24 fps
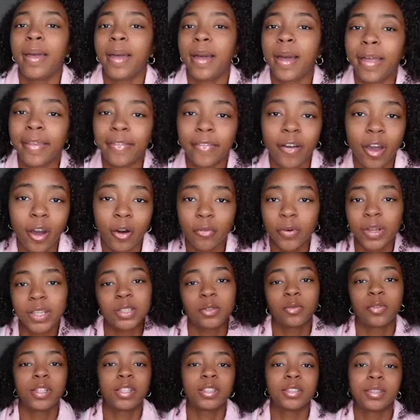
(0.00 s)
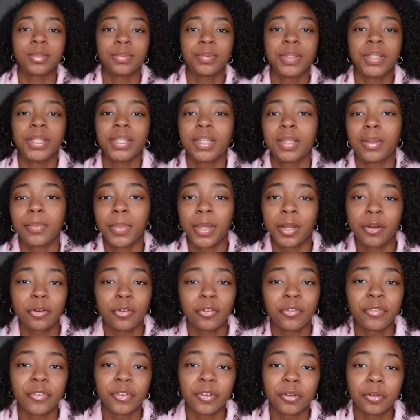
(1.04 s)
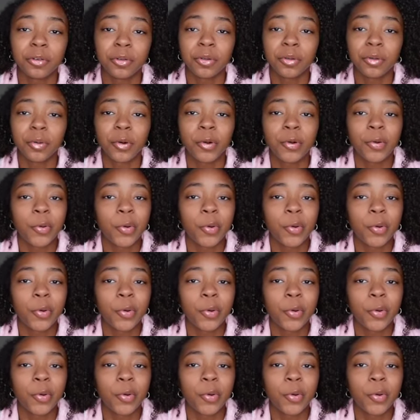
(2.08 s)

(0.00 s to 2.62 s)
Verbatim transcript: I've always wanted to be in the medical field